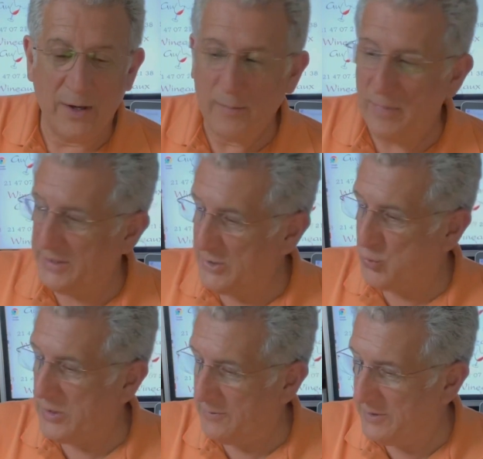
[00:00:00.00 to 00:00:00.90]
But this
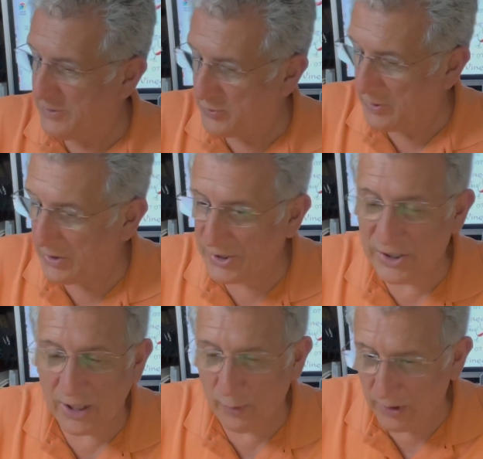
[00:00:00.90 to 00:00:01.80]
one I want to
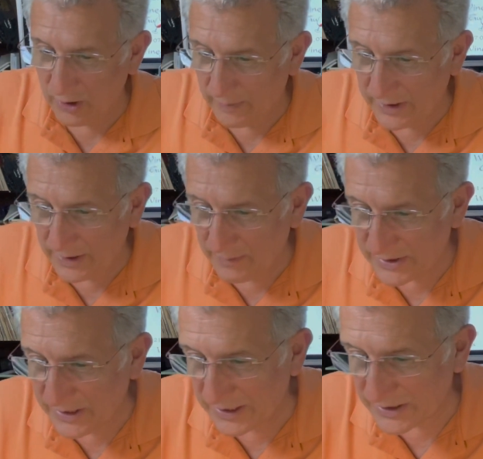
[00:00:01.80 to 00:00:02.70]
share with you a little bit. Let me see.